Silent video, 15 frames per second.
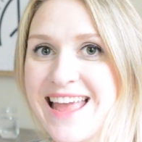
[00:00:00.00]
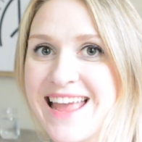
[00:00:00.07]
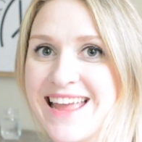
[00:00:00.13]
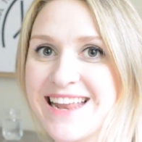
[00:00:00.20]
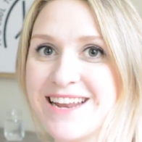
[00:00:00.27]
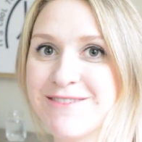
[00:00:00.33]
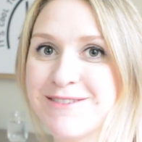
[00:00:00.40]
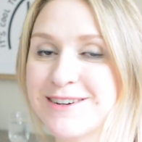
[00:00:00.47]

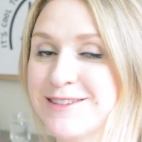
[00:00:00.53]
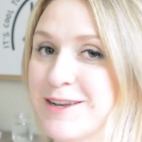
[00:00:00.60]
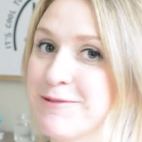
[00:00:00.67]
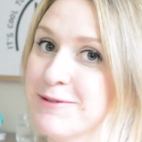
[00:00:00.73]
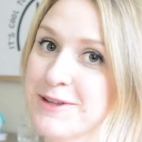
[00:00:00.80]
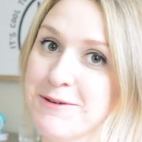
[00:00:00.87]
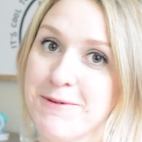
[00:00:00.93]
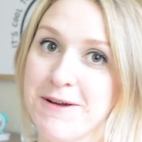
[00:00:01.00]
and it works
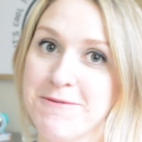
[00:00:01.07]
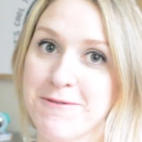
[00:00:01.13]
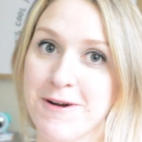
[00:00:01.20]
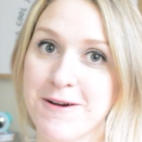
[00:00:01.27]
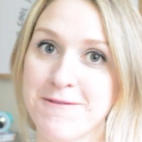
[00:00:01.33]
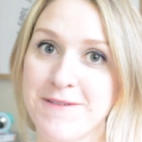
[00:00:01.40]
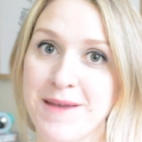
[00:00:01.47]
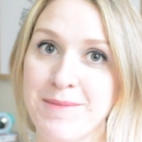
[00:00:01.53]
out really well for
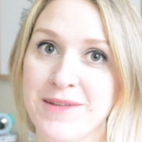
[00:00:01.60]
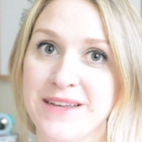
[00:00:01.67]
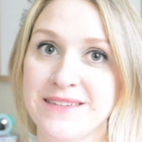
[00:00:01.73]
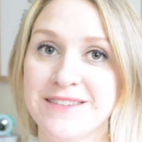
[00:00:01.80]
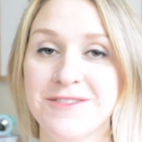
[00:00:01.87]
our family.